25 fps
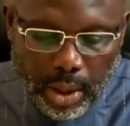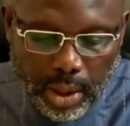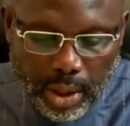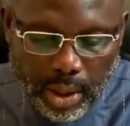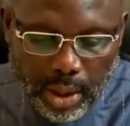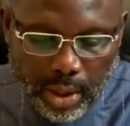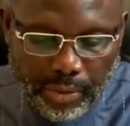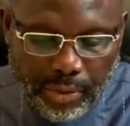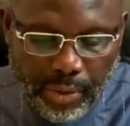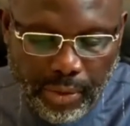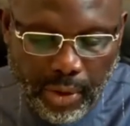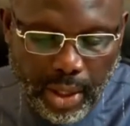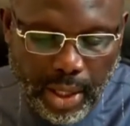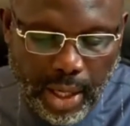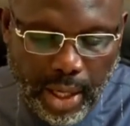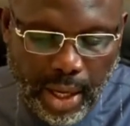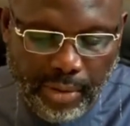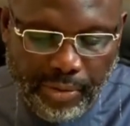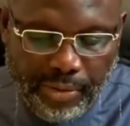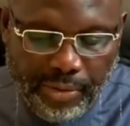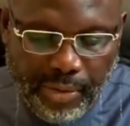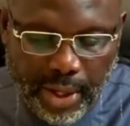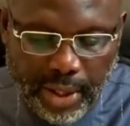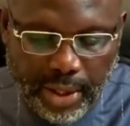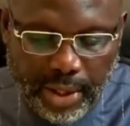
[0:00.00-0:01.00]
the
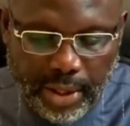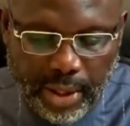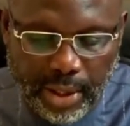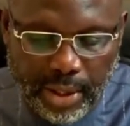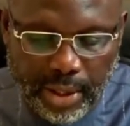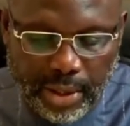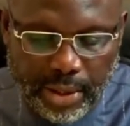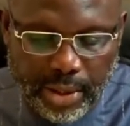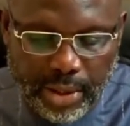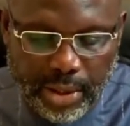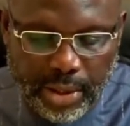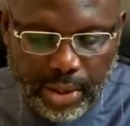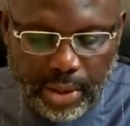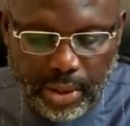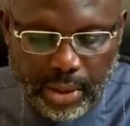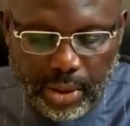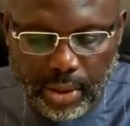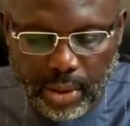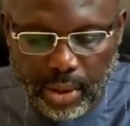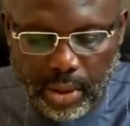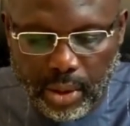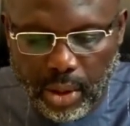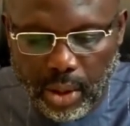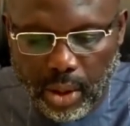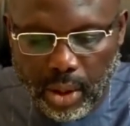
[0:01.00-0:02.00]
frontline fighters
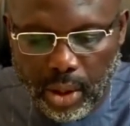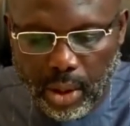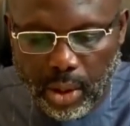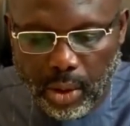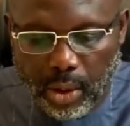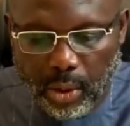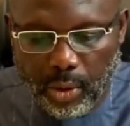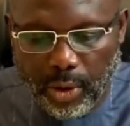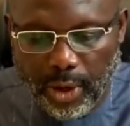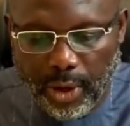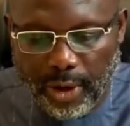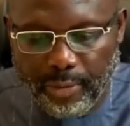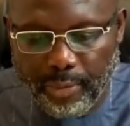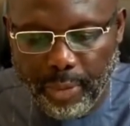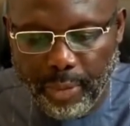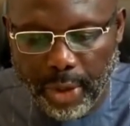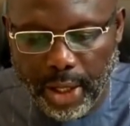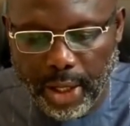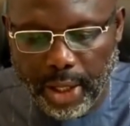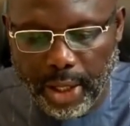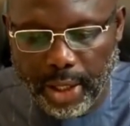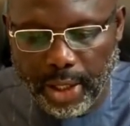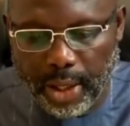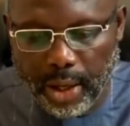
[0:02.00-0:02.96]
who have paid the